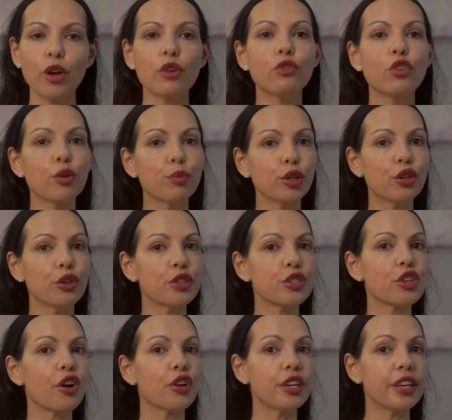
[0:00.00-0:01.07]
Verbal learners
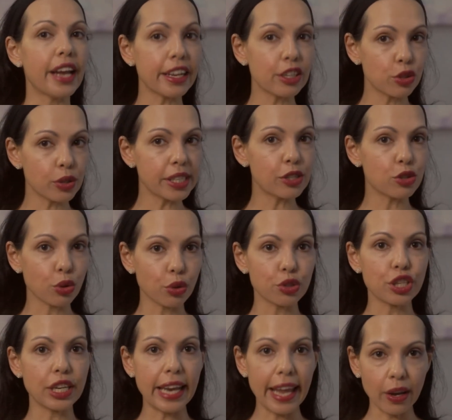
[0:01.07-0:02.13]
are naturally drawn
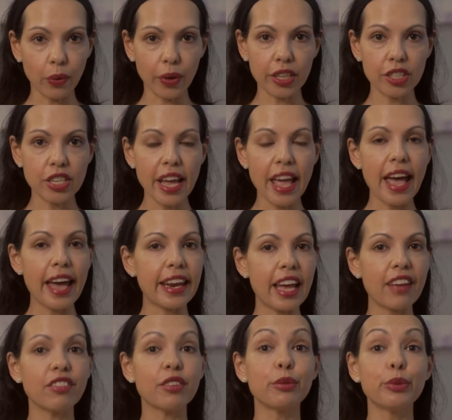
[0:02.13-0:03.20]
to language and
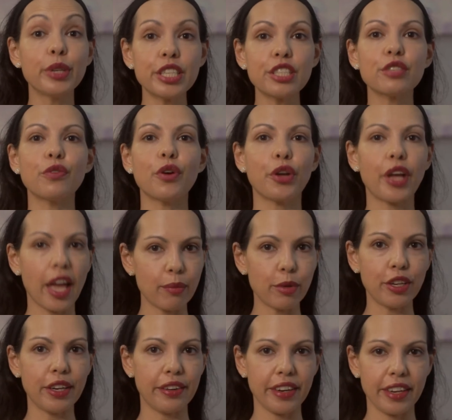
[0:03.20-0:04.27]
have a rich
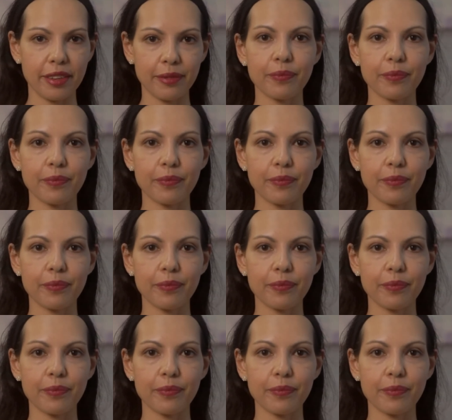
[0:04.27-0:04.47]
vocabulary.